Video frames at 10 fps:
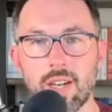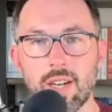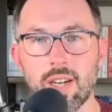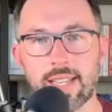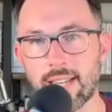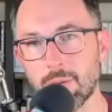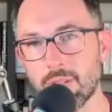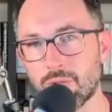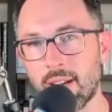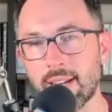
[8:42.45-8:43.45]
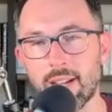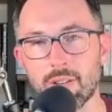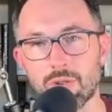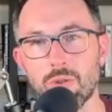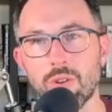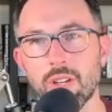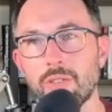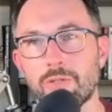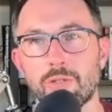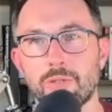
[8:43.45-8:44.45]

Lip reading: It's not like anyone tried algal oil